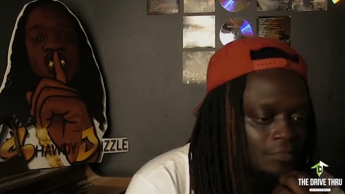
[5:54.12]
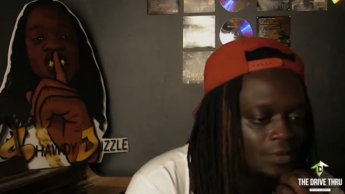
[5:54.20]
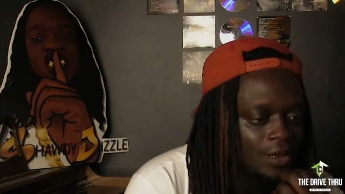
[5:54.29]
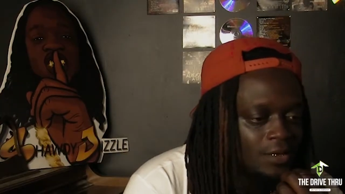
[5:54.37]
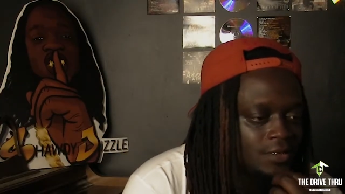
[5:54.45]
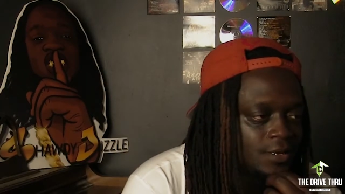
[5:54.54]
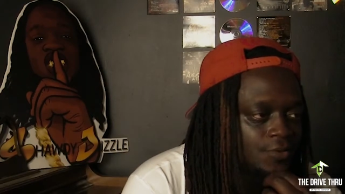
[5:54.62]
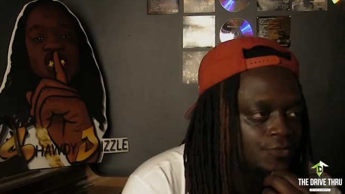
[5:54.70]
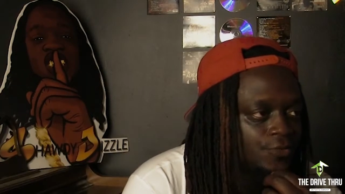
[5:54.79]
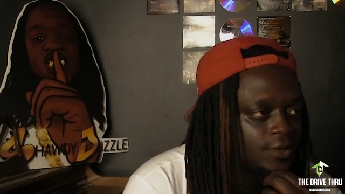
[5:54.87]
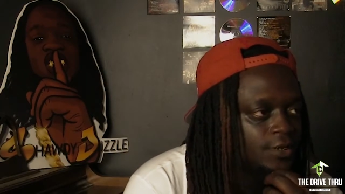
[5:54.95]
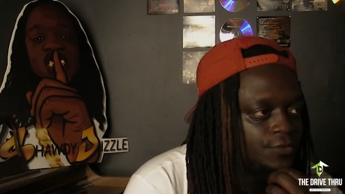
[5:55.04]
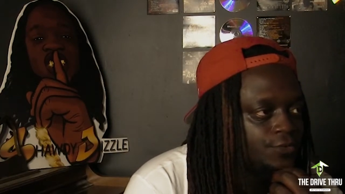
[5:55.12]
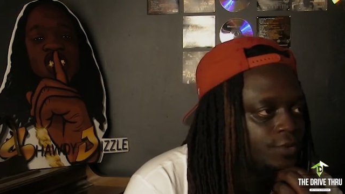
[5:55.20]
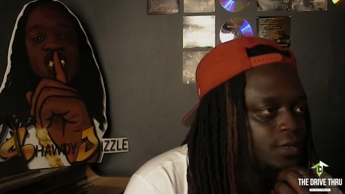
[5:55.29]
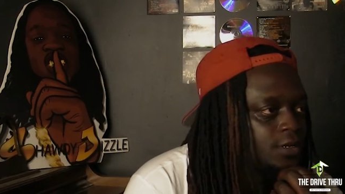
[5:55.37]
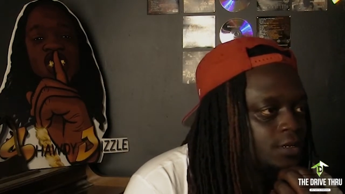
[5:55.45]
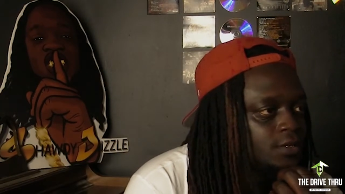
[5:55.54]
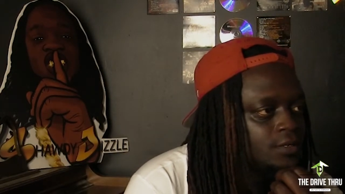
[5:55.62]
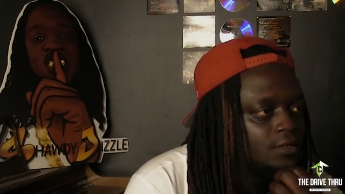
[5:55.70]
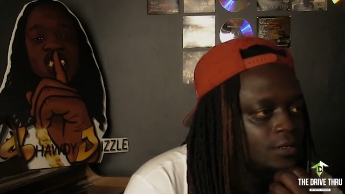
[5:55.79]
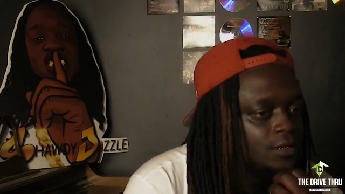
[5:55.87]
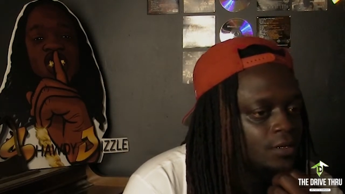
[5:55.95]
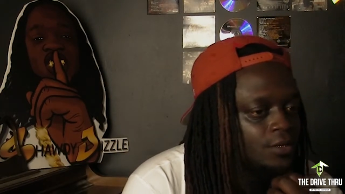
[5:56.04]
Speaker 1: I say 50-50,
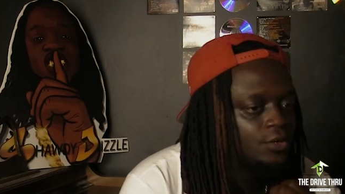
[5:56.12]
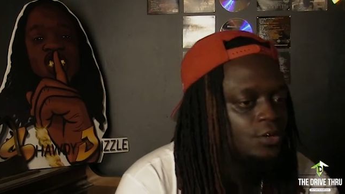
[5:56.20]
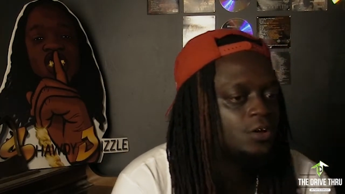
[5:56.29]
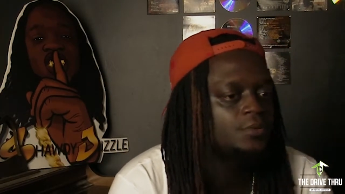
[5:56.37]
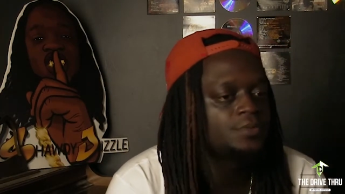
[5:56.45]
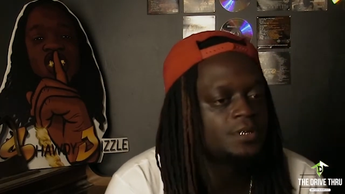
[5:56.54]
you know what I'm